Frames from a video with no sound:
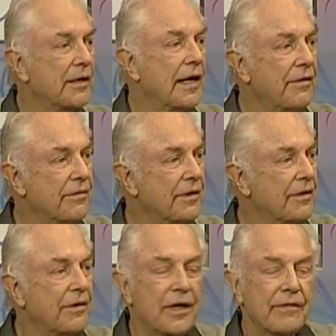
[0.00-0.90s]
Every, there
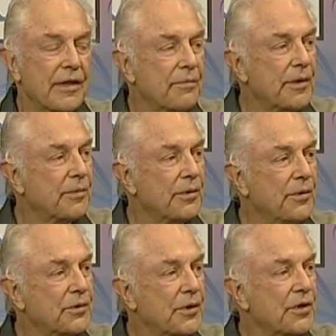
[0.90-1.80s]
are a lot of other people
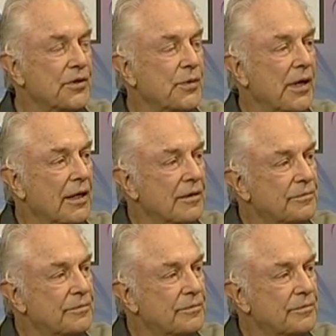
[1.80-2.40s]
hooked on it as well.